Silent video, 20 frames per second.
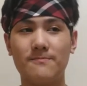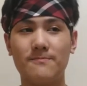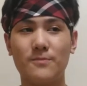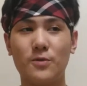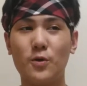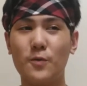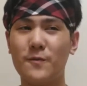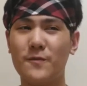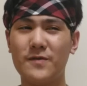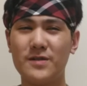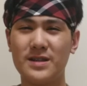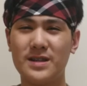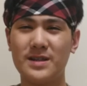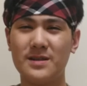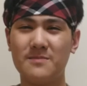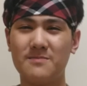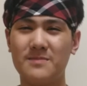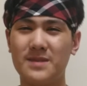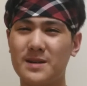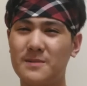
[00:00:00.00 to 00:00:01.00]

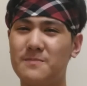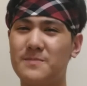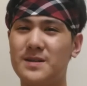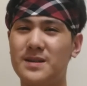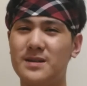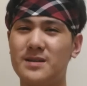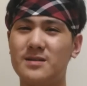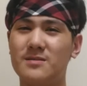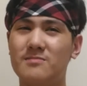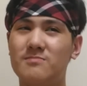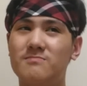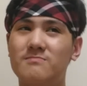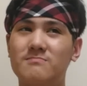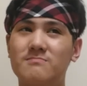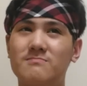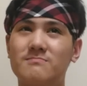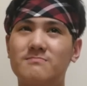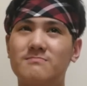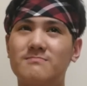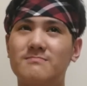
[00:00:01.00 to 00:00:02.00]
hopefully, maybe,
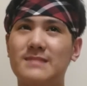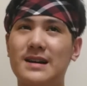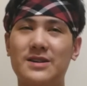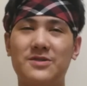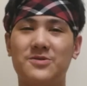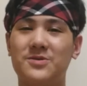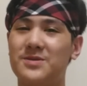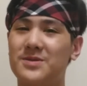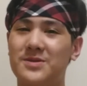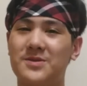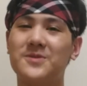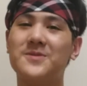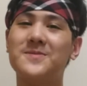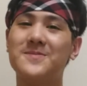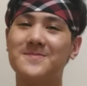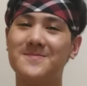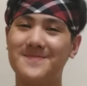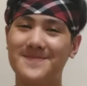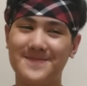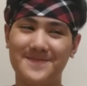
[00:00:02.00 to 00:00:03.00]
I don't know,
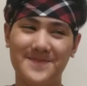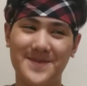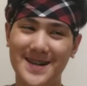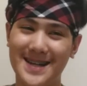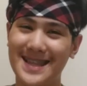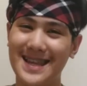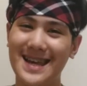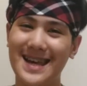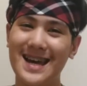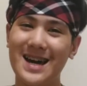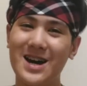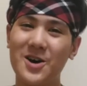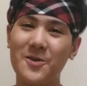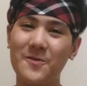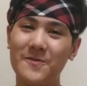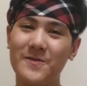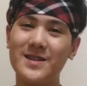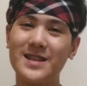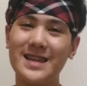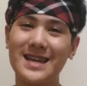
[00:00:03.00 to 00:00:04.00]
but
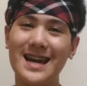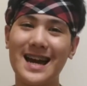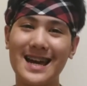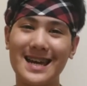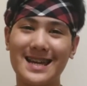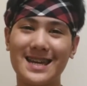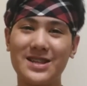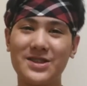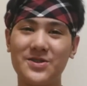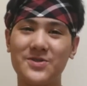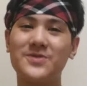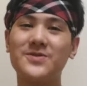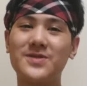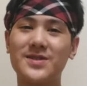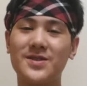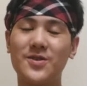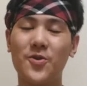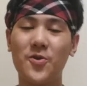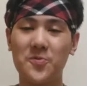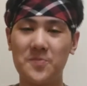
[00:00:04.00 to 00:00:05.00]
hopefully I can
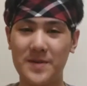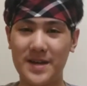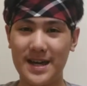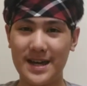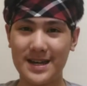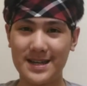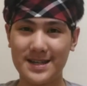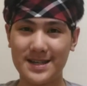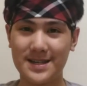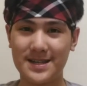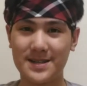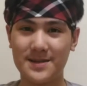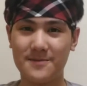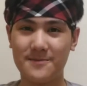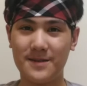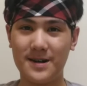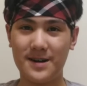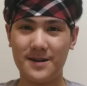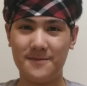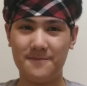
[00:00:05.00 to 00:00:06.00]
use
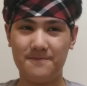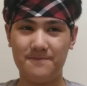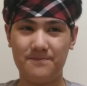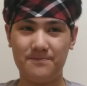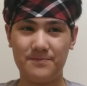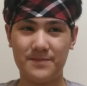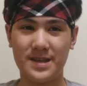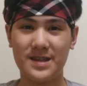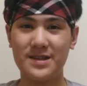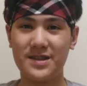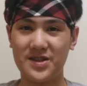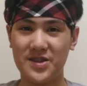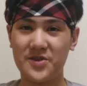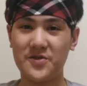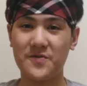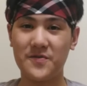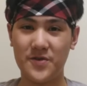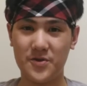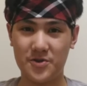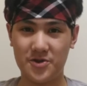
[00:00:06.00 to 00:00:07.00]
OBS in the
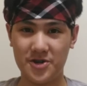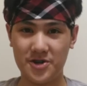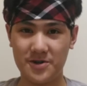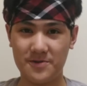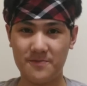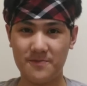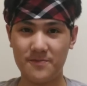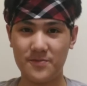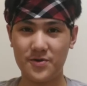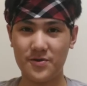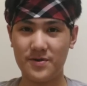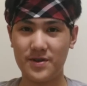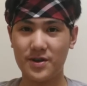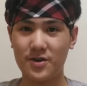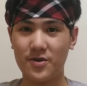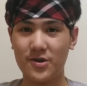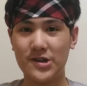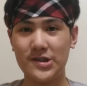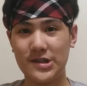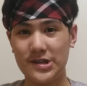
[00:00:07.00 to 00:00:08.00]
near future to
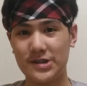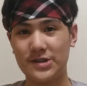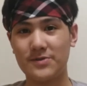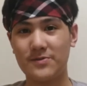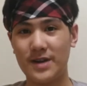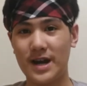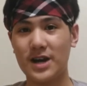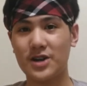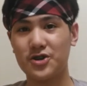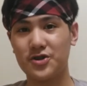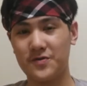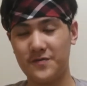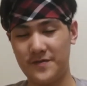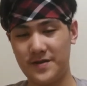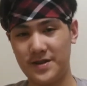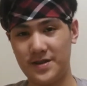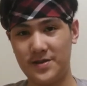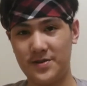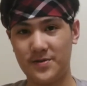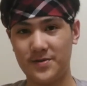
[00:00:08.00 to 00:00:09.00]
record these reaction
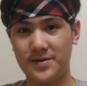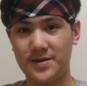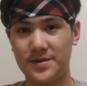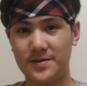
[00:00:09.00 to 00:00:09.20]
videos.